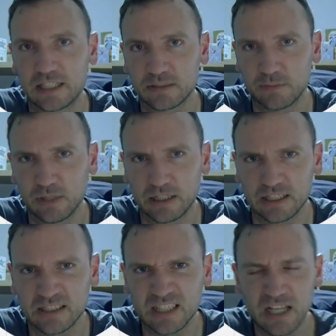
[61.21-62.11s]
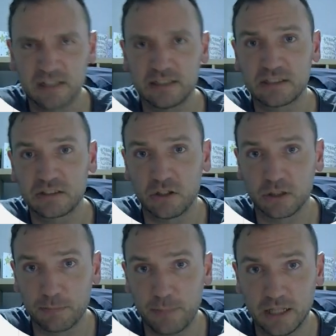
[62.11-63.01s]
something like this. This is called
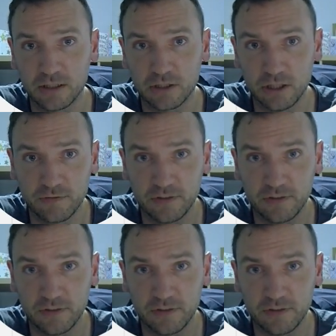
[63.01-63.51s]
a bell curve.